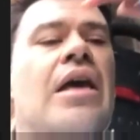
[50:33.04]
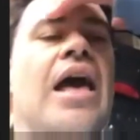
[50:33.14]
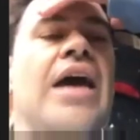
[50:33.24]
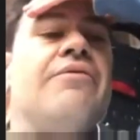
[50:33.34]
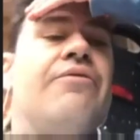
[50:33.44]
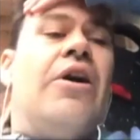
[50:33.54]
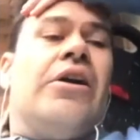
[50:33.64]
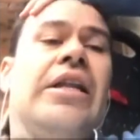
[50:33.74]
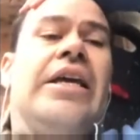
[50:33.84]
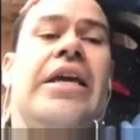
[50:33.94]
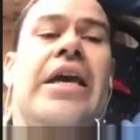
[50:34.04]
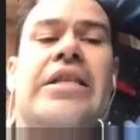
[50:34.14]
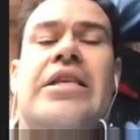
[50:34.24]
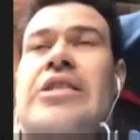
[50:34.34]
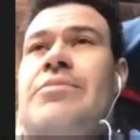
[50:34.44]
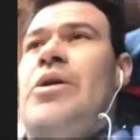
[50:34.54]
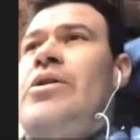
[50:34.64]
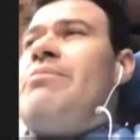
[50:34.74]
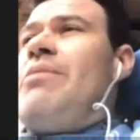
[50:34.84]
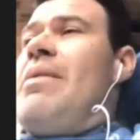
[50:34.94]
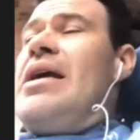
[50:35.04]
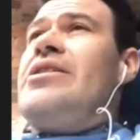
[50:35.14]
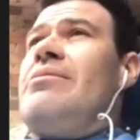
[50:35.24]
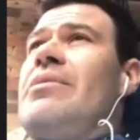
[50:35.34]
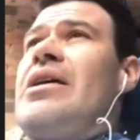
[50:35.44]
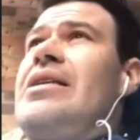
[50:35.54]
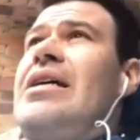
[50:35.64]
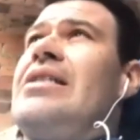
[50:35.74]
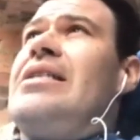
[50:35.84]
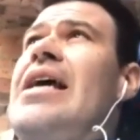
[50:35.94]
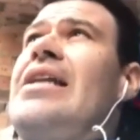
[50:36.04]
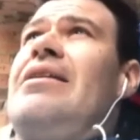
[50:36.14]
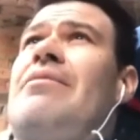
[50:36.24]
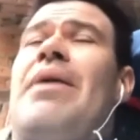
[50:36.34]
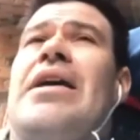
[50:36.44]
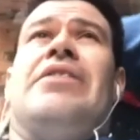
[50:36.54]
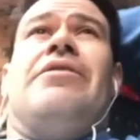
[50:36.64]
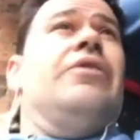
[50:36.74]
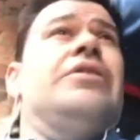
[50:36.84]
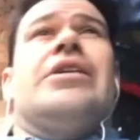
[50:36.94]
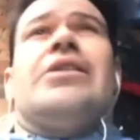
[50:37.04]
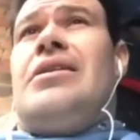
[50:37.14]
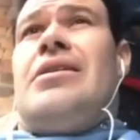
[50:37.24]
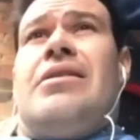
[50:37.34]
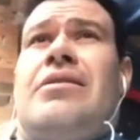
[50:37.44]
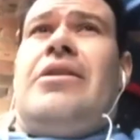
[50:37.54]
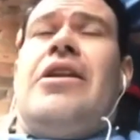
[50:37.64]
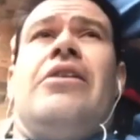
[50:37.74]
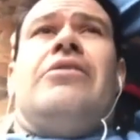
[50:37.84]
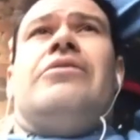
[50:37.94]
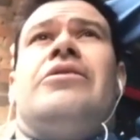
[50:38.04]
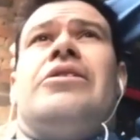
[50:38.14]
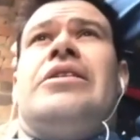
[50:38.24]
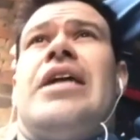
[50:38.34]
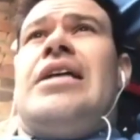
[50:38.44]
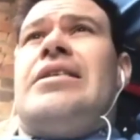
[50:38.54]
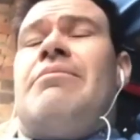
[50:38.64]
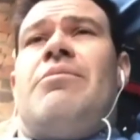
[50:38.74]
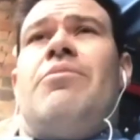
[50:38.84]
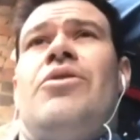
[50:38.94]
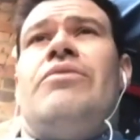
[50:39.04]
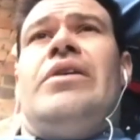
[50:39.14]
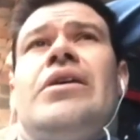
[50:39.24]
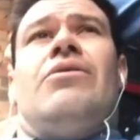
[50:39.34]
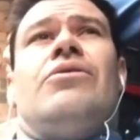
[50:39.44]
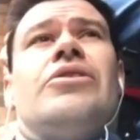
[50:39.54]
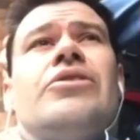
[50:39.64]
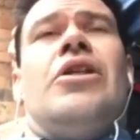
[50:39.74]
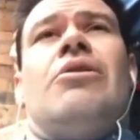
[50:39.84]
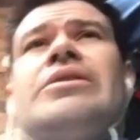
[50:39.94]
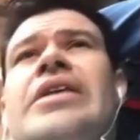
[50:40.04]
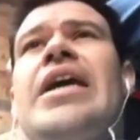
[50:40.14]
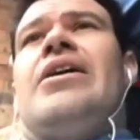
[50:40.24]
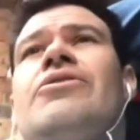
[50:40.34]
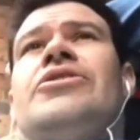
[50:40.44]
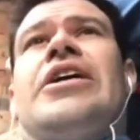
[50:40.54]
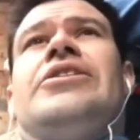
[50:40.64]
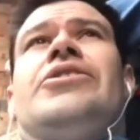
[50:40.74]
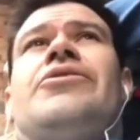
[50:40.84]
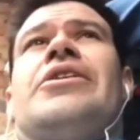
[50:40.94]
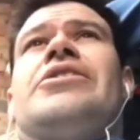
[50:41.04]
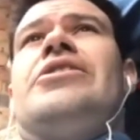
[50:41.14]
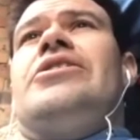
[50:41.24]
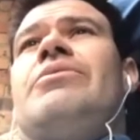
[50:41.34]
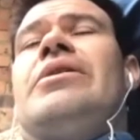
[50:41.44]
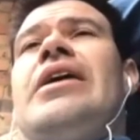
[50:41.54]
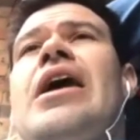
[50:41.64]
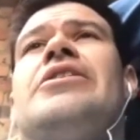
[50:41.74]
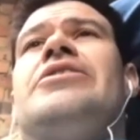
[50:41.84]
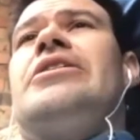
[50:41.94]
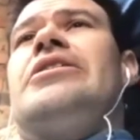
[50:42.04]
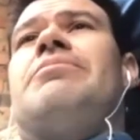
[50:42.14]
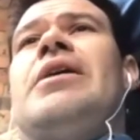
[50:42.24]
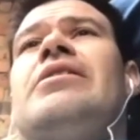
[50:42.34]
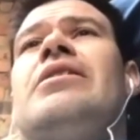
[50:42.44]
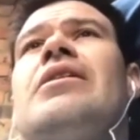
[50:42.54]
And finally, it's building momentum. It's understanding basic physics. You know, to start something moving or to slow it down or change direction is where the energy is spent.